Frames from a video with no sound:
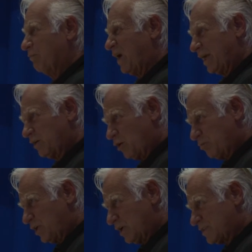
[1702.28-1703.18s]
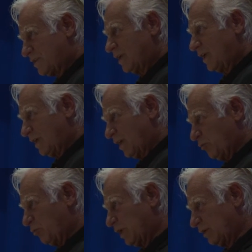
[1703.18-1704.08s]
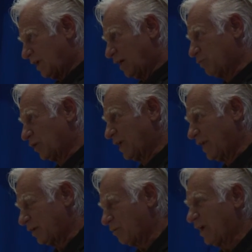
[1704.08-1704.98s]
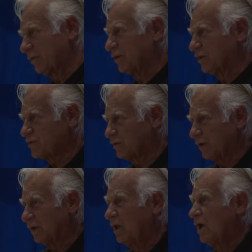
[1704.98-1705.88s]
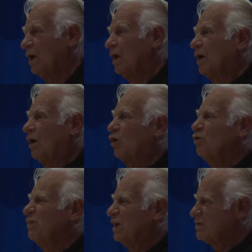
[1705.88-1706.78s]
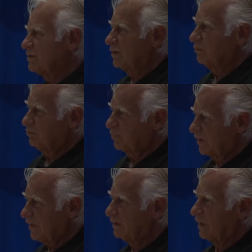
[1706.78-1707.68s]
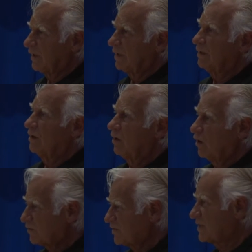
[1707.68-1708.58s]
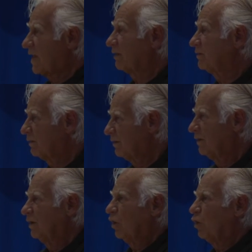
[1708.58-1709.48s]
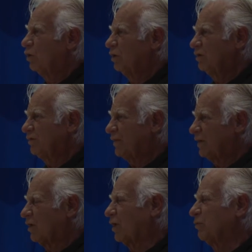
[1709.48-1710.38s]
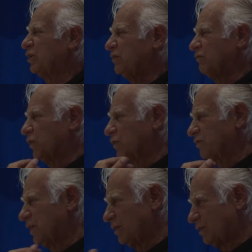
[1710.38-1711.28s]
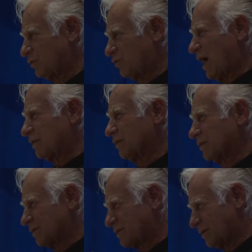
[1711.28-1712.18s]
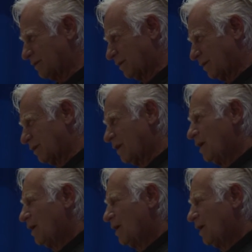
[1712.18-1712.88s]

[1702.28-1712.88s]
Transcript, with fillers: by composting and building up organic matter in the soil almost completely offset all of the carbon involved in tractors and